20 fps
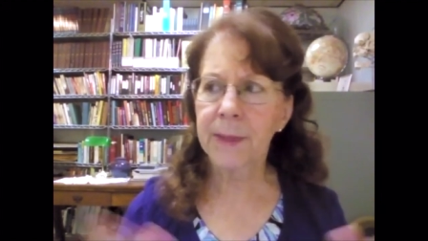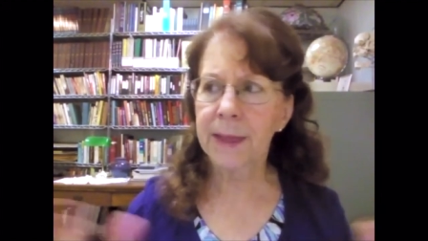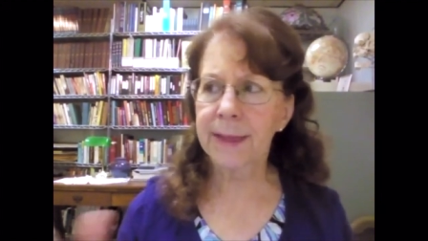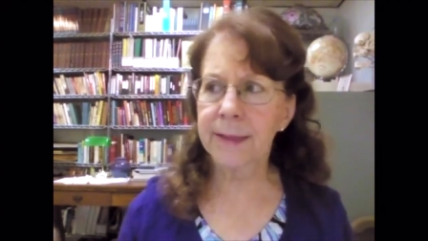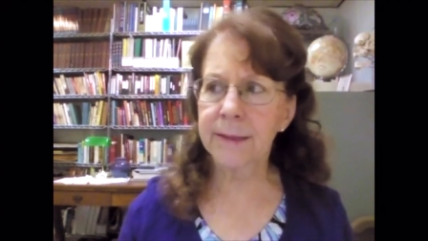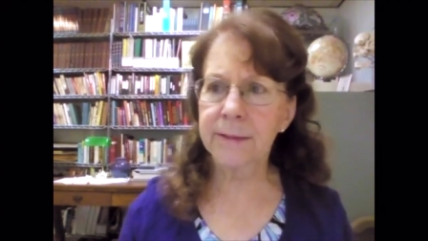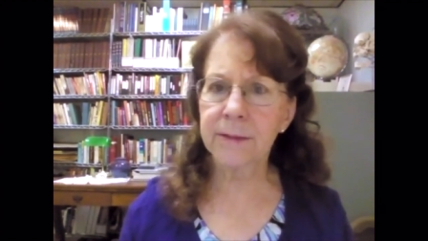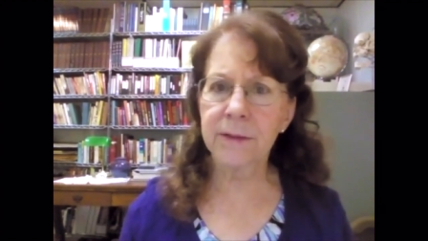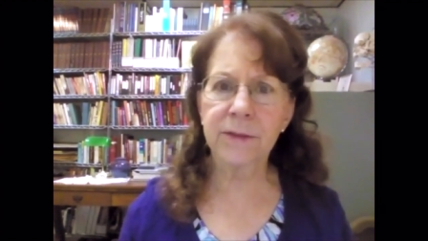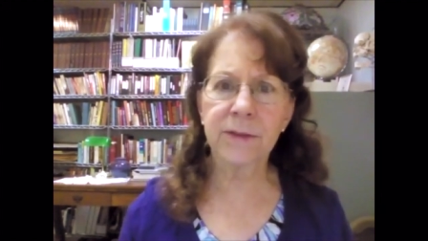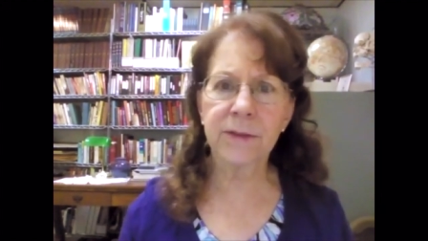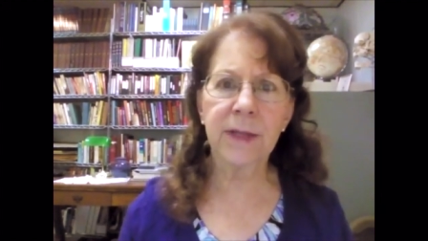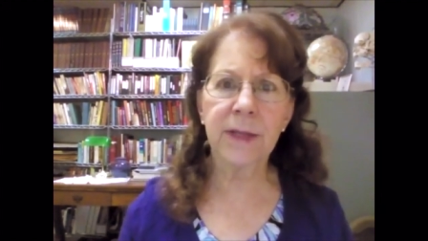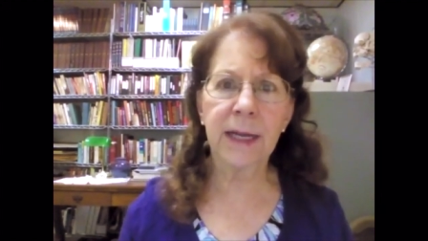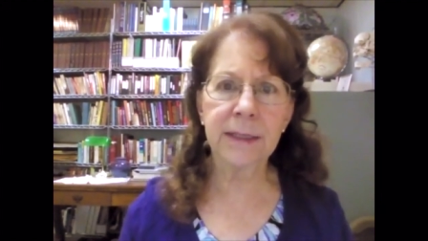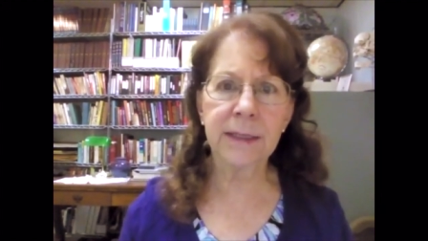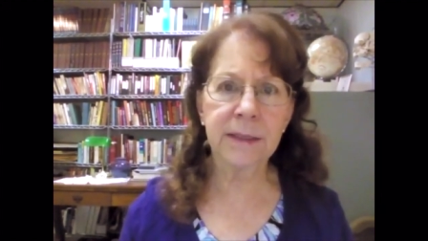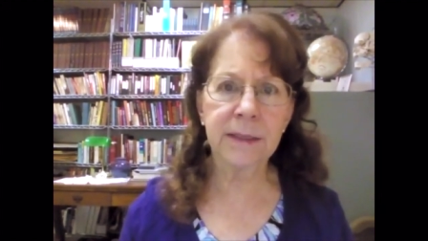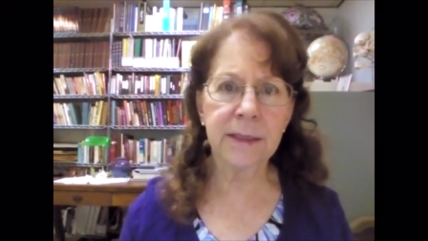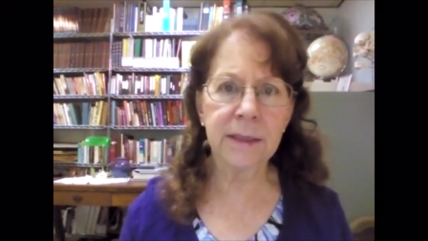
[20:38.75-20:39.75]
this is
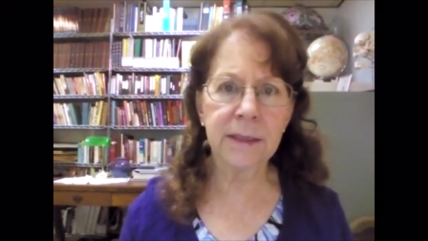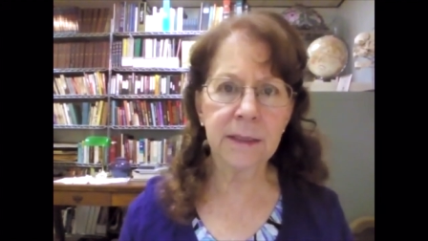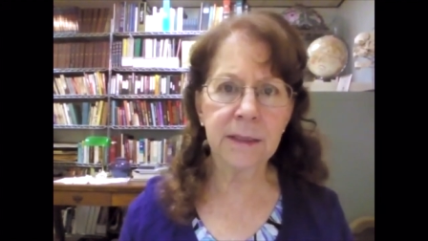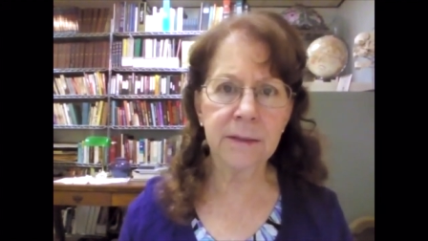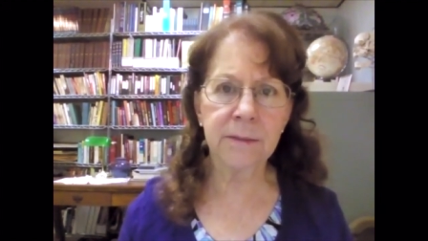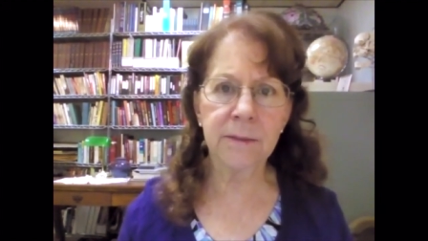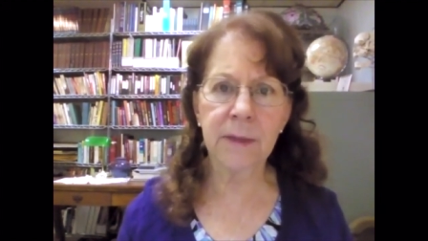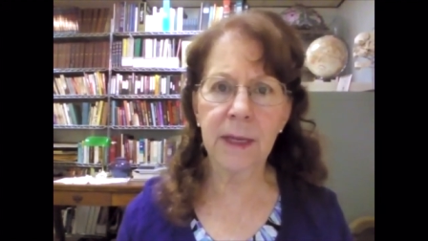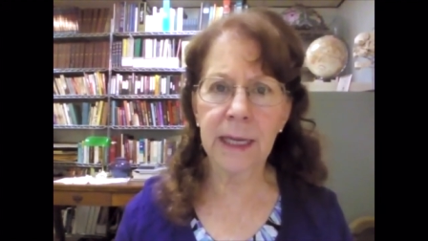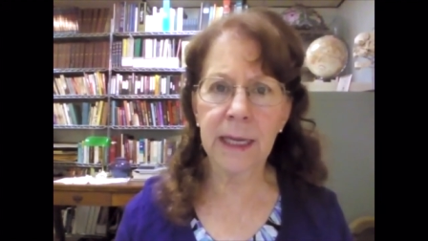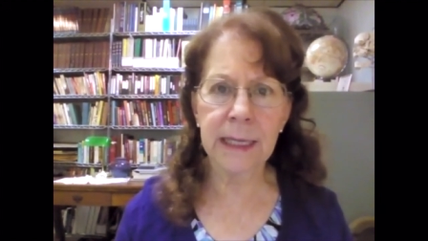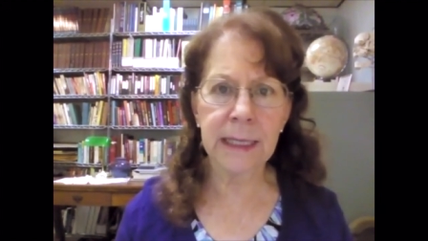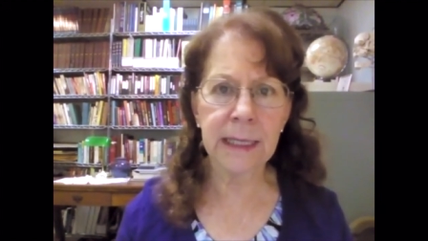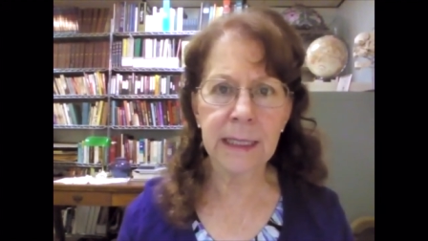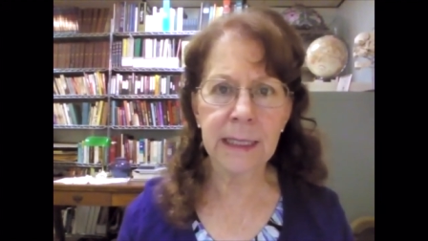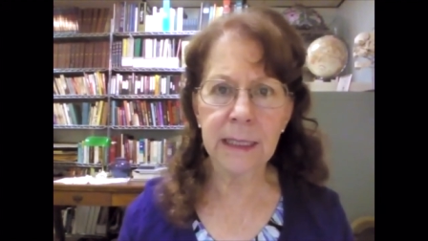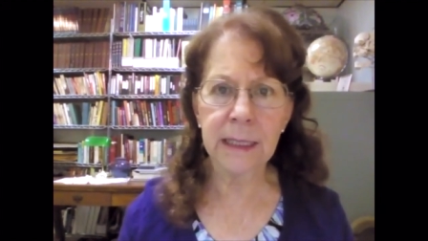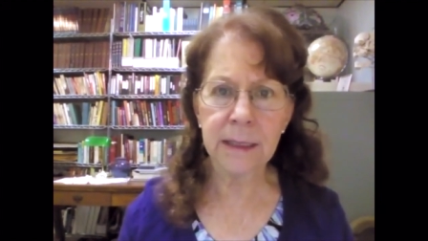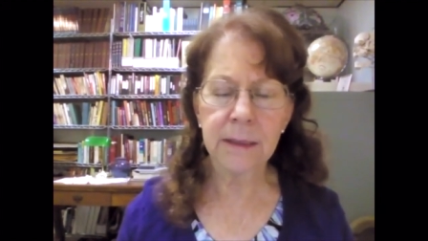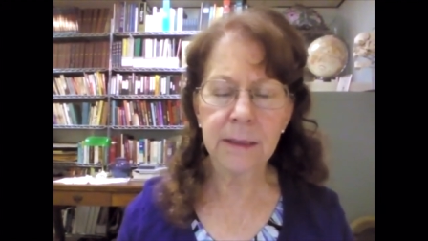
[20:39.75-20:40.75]

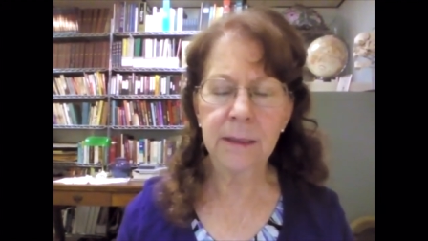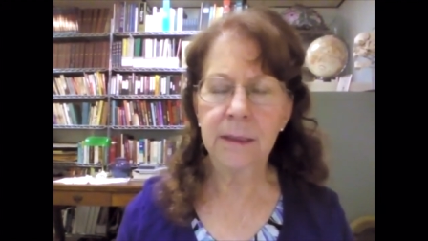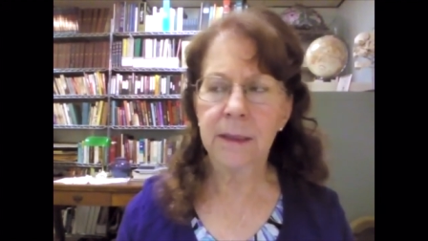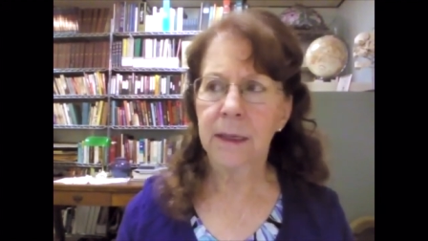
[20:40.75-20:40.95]
1980.